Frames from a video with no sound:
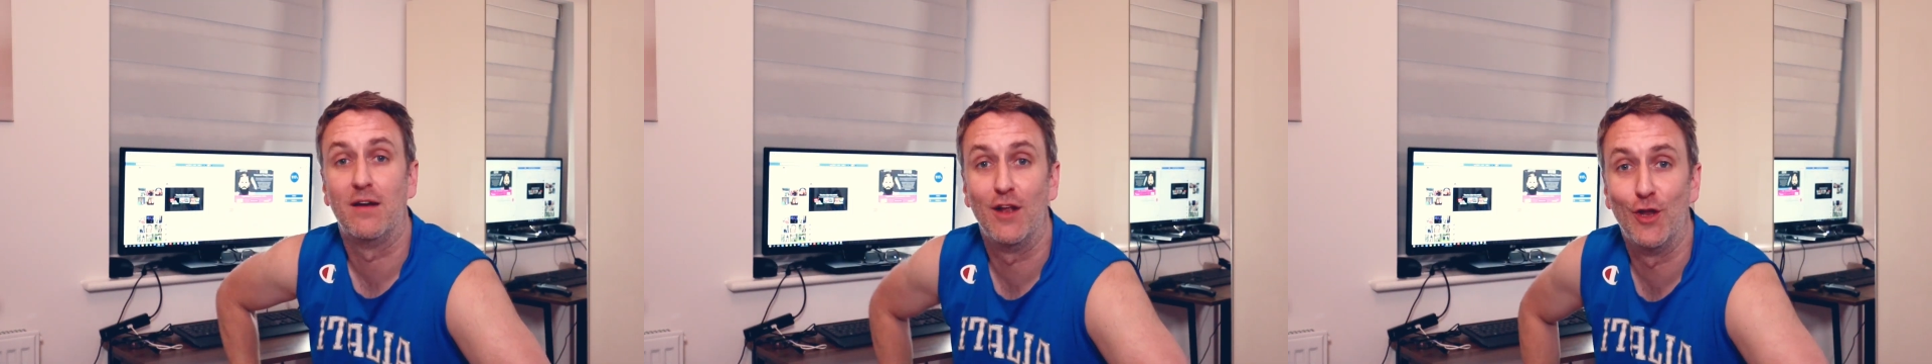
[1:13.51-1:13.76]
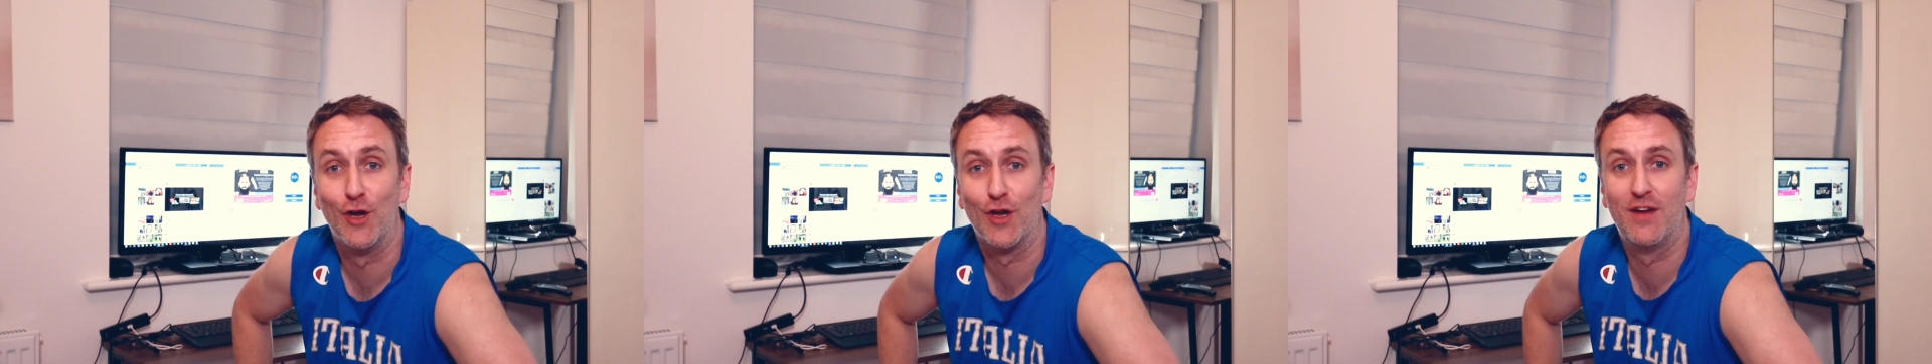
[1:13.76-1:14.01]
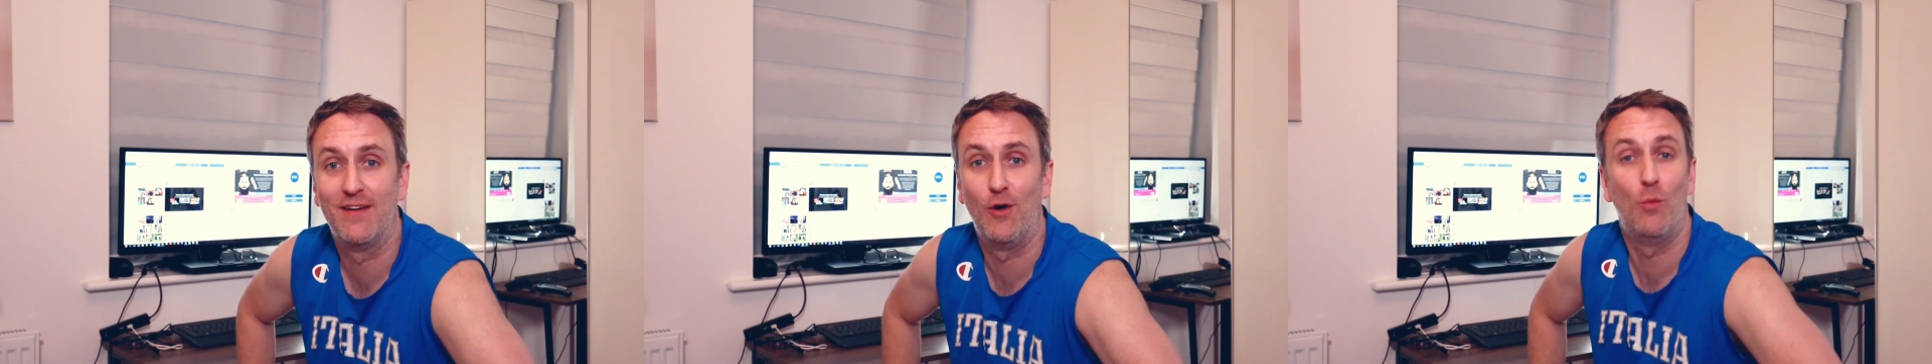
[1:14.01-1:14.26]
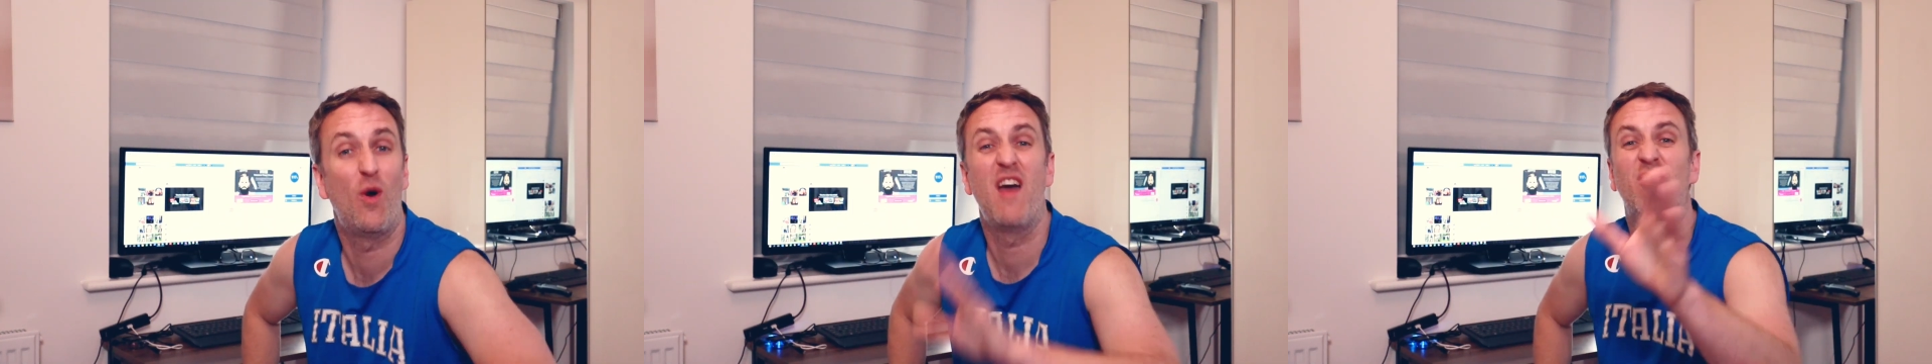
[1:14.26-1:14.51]
I look,
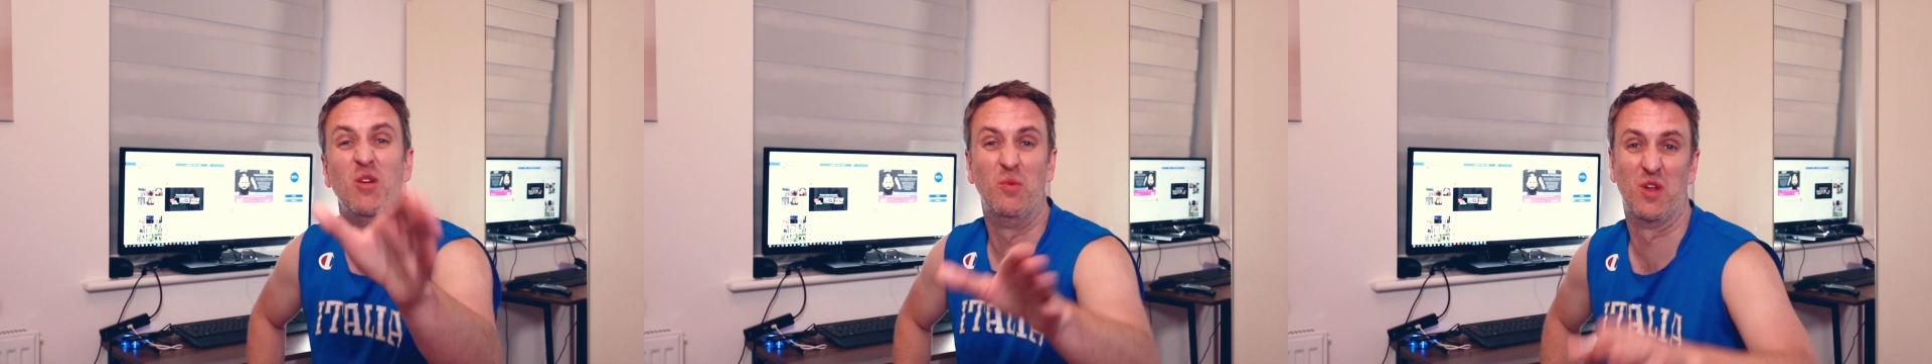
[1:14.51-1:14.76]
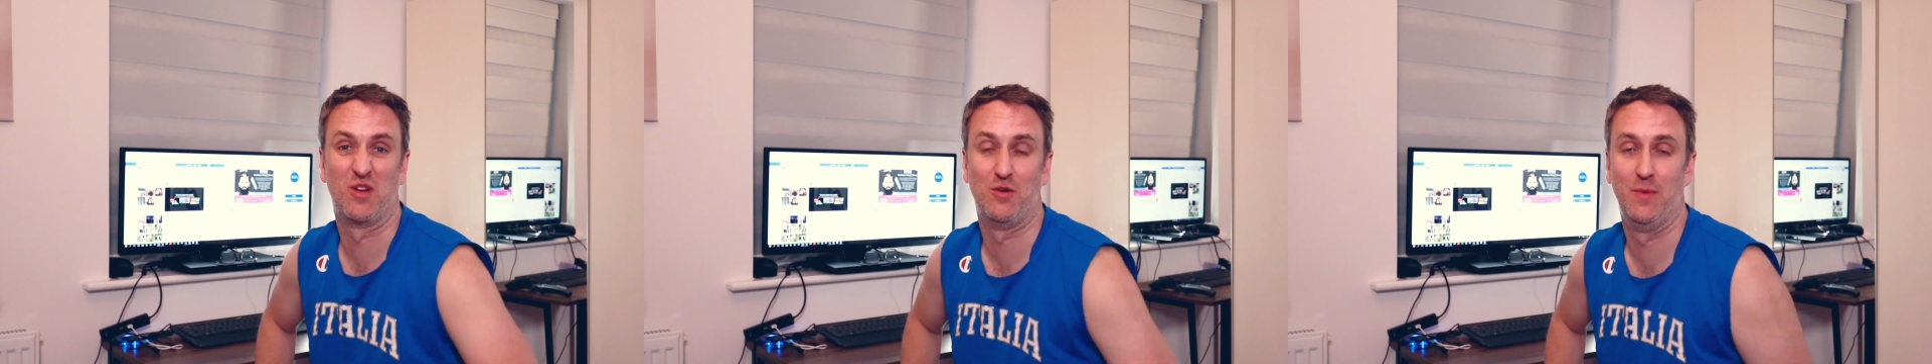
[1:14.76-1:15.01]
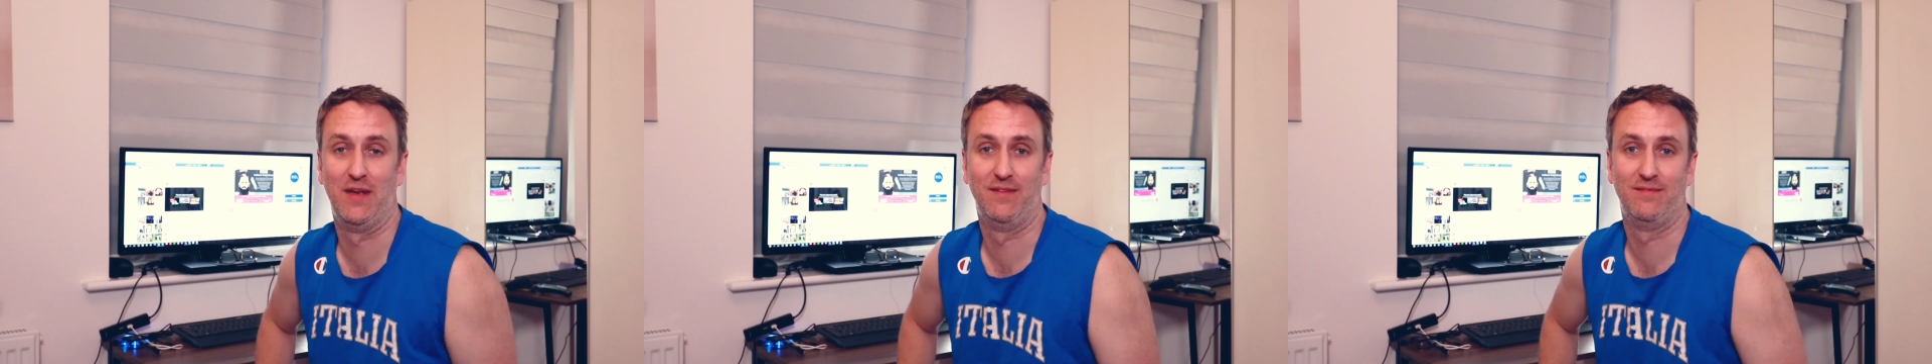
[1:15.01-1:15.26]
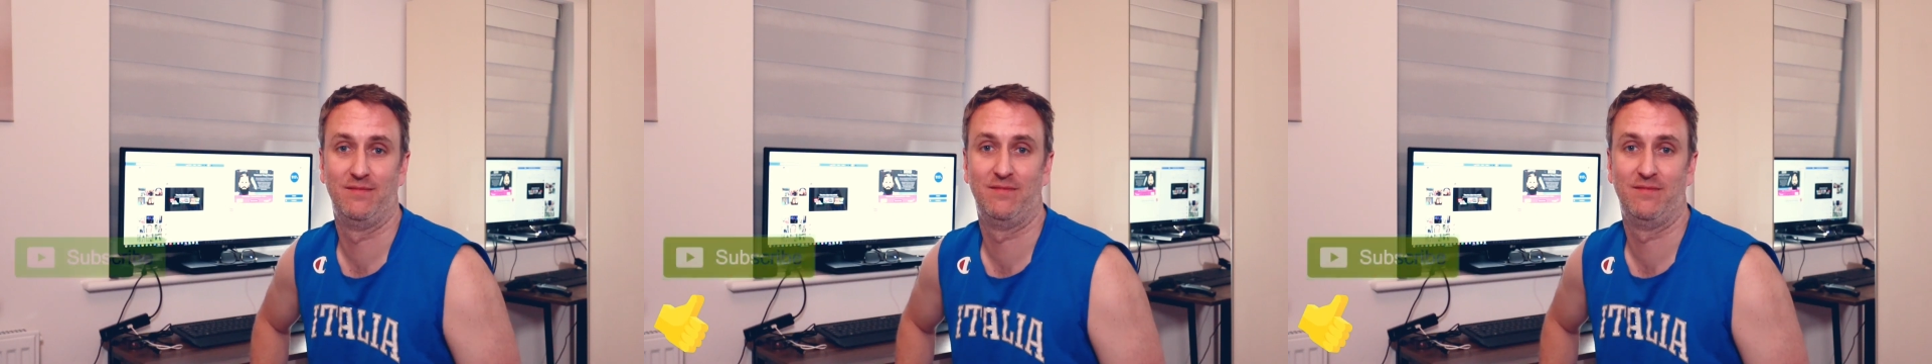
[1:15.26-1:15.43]
or whatever you want to comment.